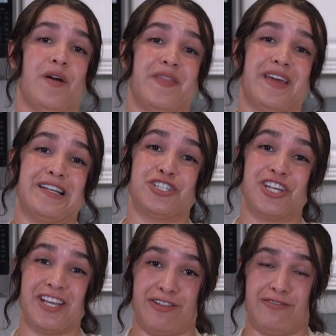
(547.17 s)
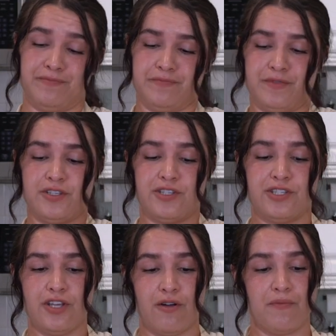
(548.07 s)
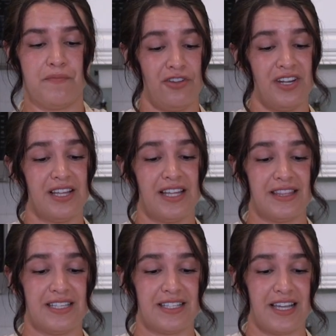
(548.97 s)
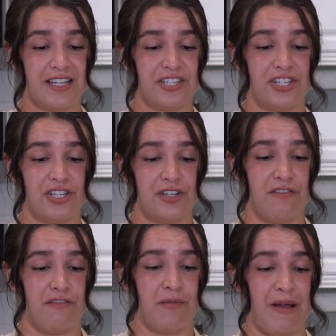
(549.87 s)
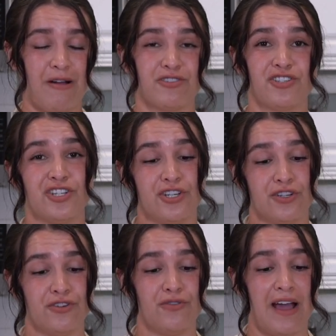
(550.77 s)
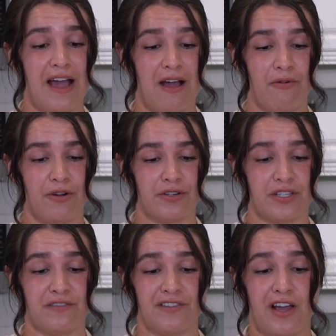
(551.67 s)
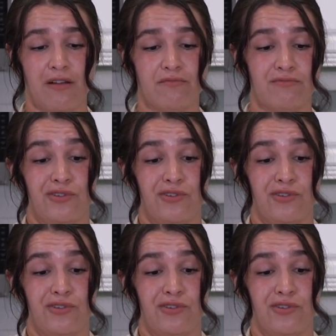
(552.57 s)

when they chill. So, you need to let these guys chill for about 2 hours, if not